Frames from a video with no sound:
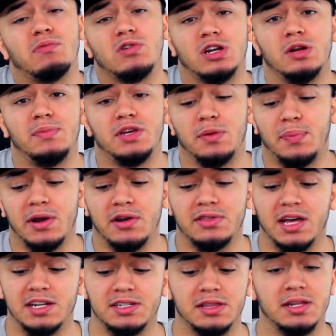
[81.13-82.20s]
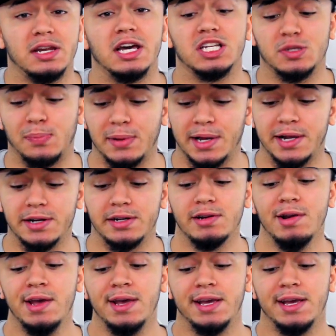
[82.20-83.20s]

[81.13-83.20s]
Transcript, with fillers: we're going to be comparing that to the next player.